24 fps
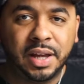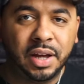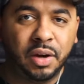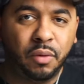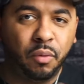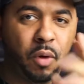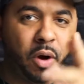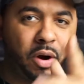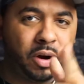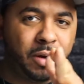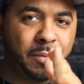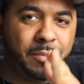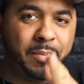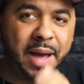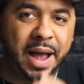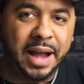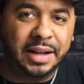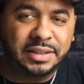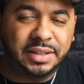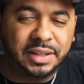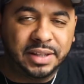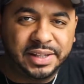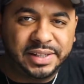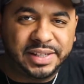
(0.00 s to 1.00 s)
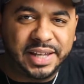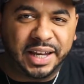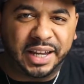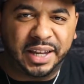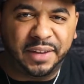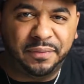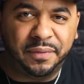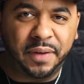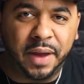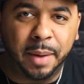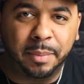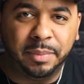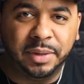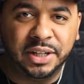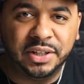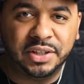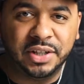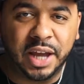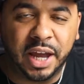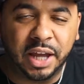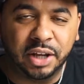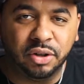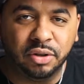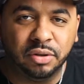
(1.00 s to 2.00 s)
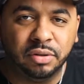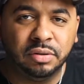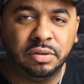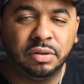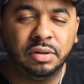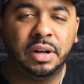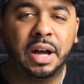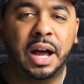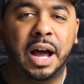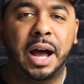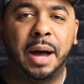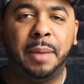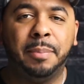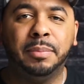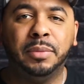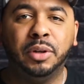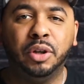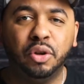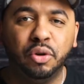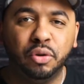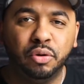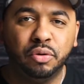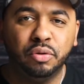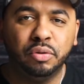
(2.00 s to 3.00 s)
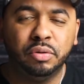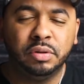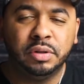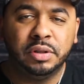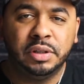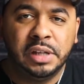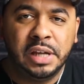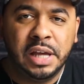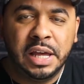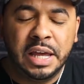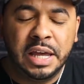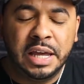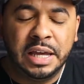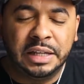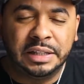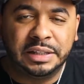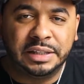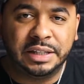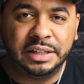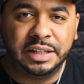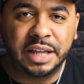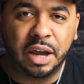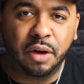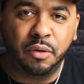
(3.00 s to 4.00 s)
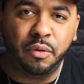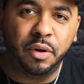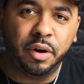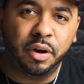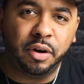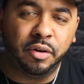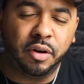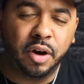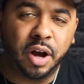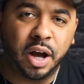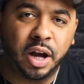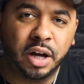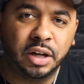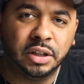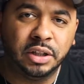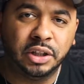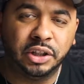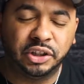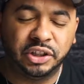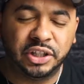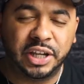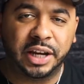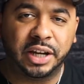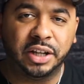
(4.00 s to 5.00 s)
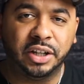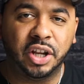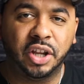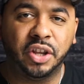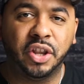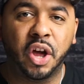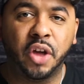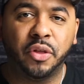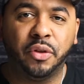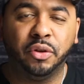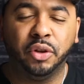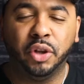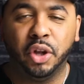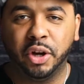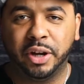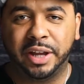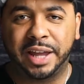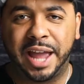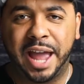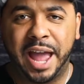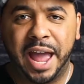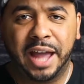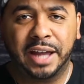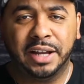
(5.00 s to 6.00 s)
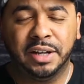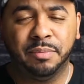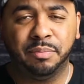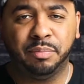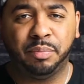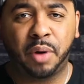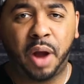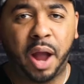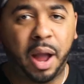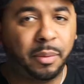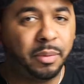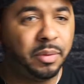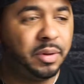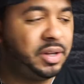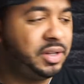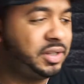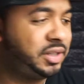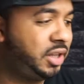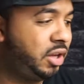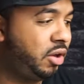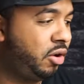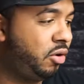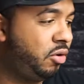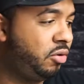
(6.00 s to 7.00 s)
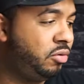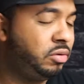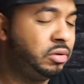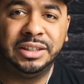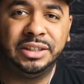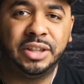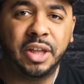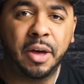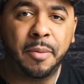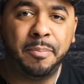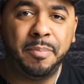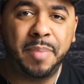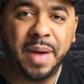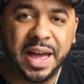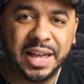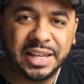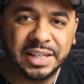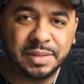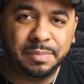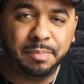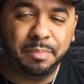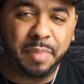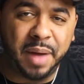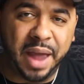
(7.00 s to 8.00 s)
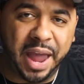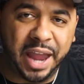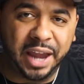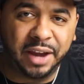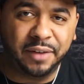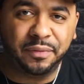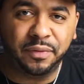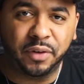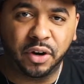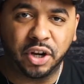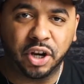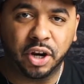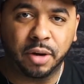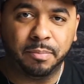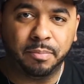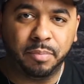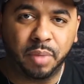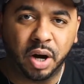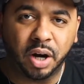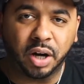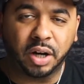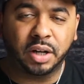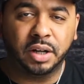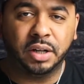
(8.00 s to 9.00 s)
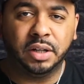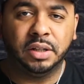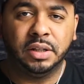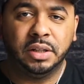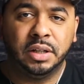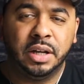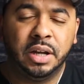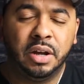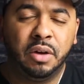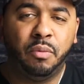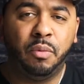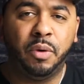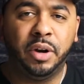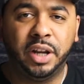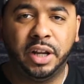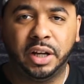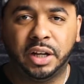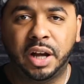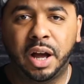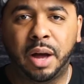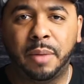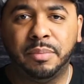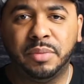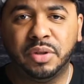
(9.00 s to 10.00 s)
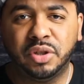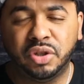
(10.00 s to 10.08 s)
Welcome back to the Techie Familie channel. I'm Lou. Today we're uh, taking another look at probably still the best bang for your buck when it comes